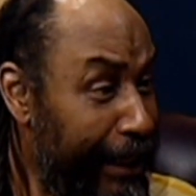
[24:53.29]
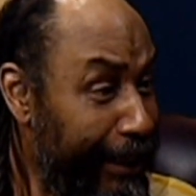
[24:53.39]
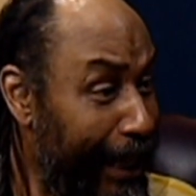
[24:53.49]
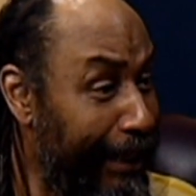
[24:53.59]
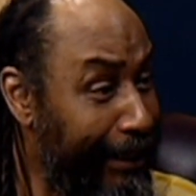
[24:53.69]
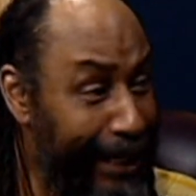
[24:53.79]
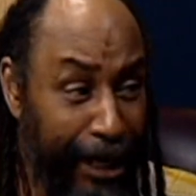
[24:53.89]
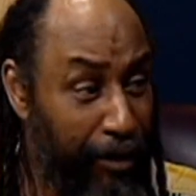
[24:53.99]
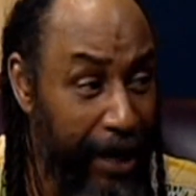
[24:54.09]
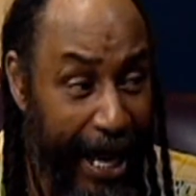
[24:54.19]
that they
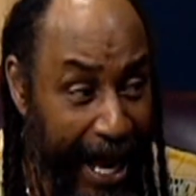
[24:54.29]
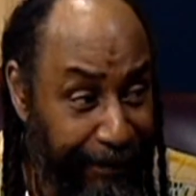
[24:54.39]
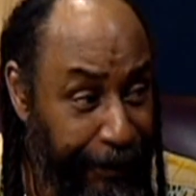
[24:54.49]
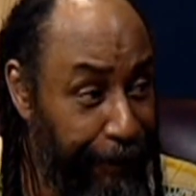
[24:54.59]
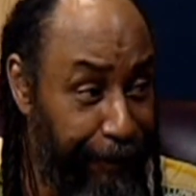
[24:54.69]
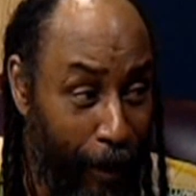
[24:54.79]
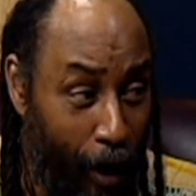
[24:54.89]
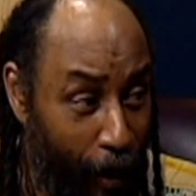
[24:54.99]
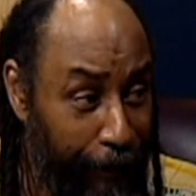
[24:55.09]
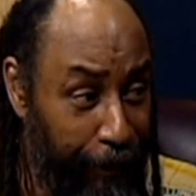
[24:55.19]
don't have to
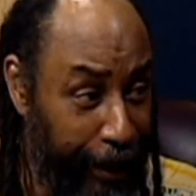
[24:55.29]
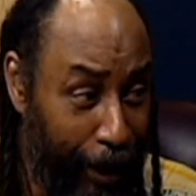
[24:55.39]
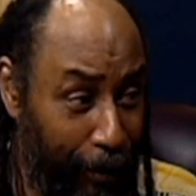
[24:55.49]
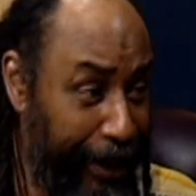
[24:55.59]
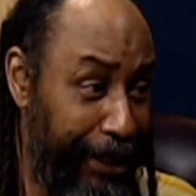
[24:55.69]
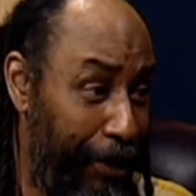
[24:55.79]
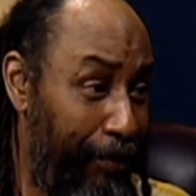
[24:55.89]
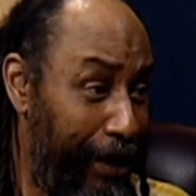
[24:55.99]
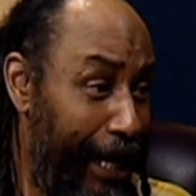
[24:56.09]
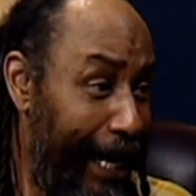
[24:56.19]
fall for the okie doke